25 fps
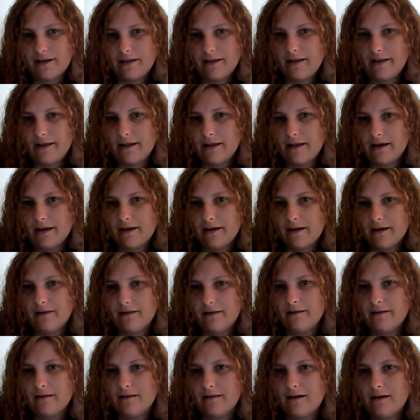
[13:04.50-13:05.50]

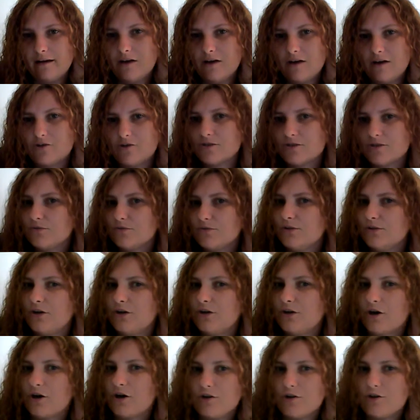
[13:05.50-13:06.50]
And others would
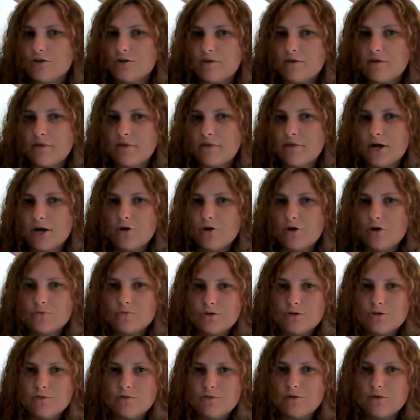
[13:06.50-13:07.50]
argue that my home
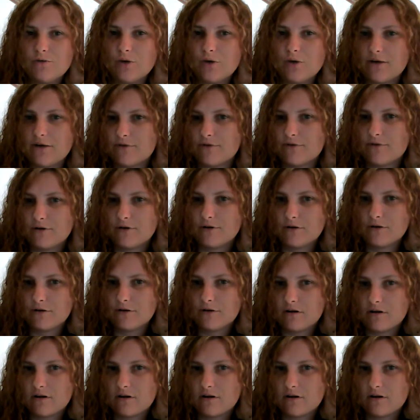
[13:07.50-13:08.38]
should be wherever